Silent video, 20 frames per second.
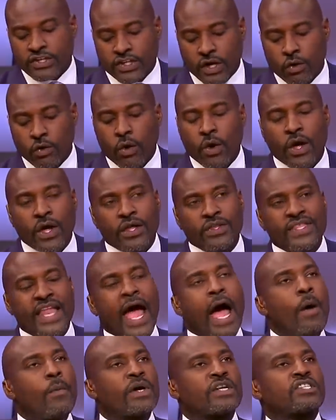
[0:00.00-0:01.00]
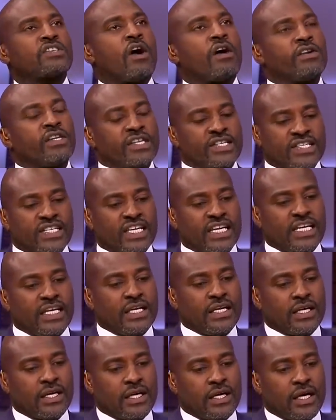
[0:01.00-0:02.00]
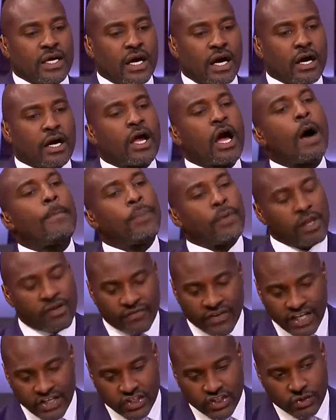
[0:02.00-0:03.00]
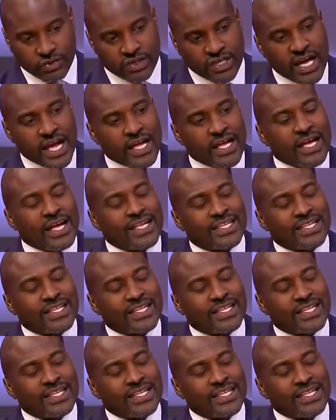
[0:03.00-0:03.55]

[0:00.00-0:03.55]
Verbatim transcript: So now we're starting to see a couple of issues.